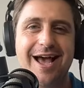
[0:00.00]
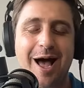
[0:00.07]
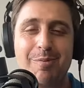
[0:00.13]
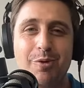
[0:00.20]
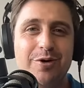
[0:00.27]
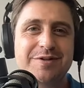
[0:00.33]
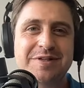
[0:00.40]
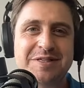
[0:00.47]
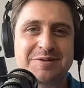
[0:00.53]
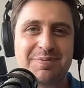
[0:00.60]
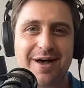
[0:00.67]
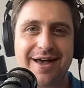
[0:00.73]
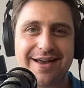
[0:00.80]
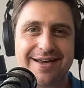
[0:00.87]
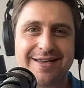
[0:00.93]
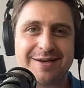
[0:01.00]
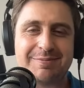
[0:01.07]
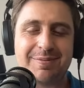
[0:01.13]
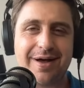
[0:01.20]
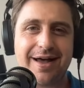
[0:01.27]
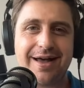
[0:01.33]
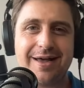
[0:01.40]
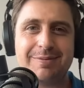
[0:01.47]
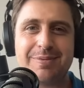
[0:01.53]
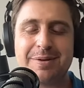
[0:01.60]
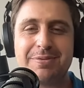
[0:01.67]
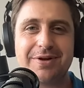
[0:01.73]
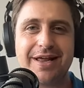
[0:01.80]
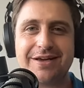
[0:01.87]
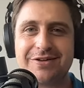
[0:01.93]
I'm always inspired by
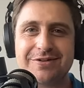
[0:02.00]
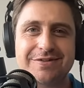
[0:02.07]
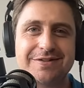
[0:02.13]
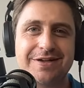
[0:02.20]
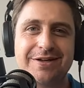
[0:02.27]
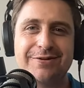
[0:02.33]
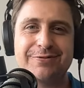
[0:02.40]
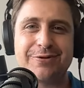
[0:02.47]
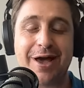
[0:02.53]
people like yourself